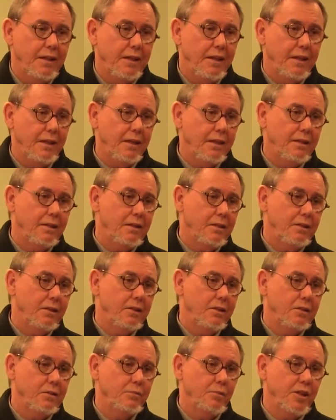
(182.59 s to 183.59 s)
And
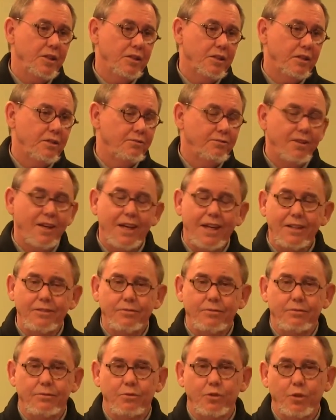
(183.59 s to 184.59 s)
there's basically
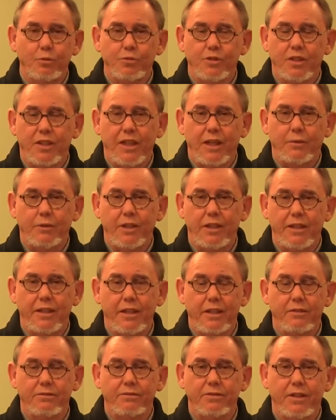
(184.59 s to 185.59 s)
5 groups that I would
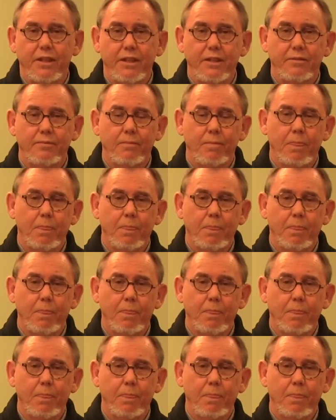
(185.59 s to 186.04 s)
identify.